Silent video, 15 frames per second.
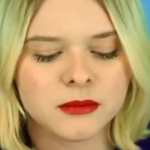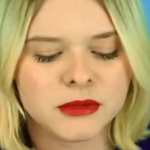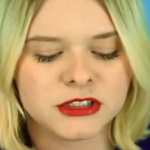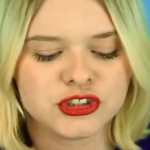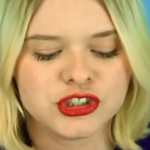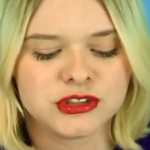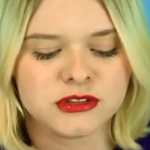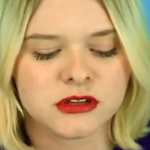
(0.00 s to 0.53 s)

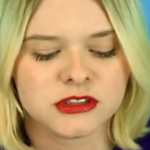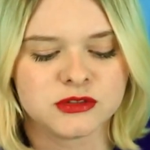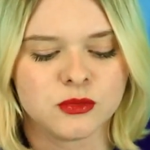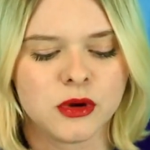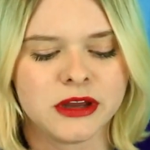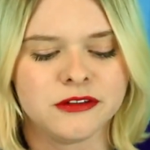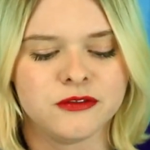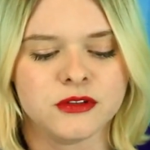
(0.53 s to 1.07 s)
cheats on his
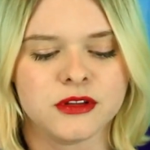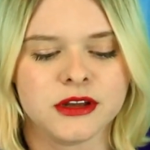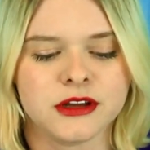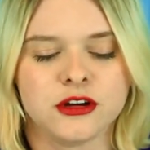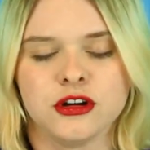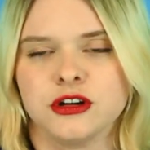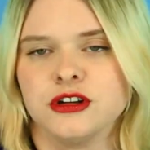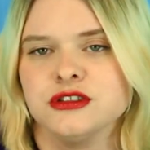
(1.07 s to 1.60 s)
wife with like
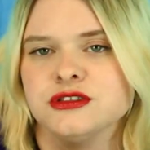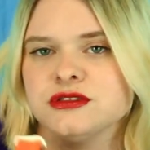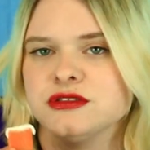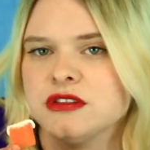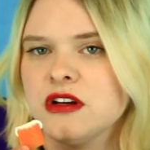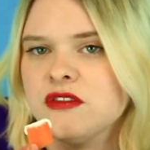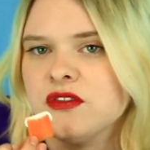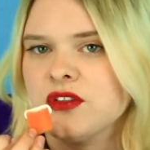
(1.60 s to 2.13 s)
hookers and
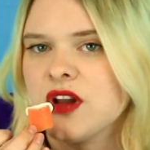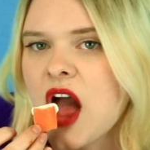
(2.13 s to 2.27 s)
stuff, and